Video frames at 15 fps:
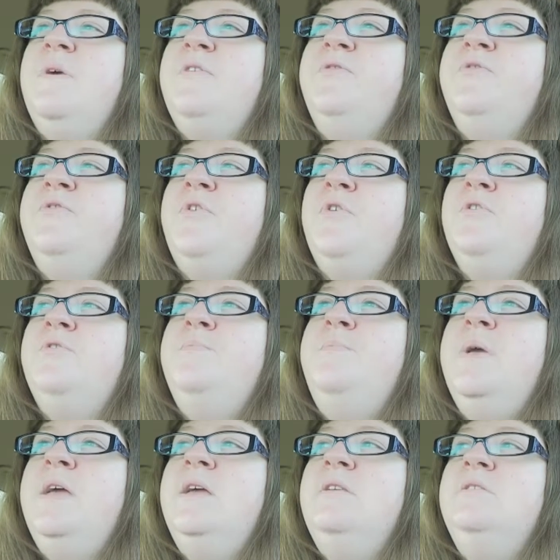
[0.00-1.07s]
3rd
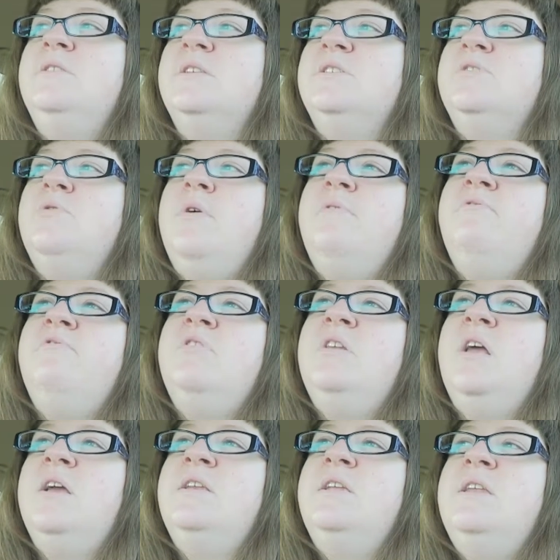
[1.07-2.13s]
bid since they're every
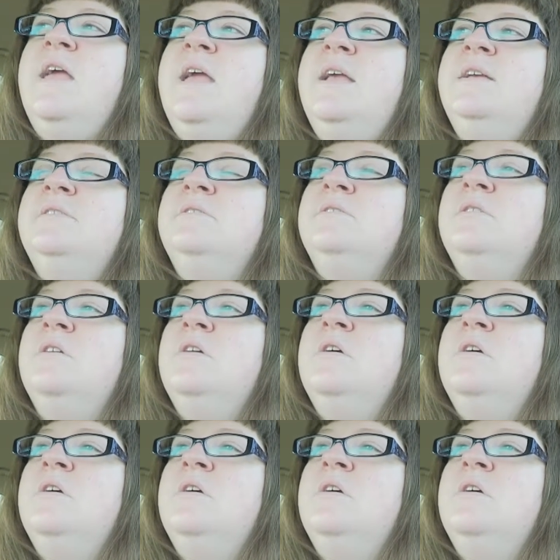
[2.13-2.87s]
90 days.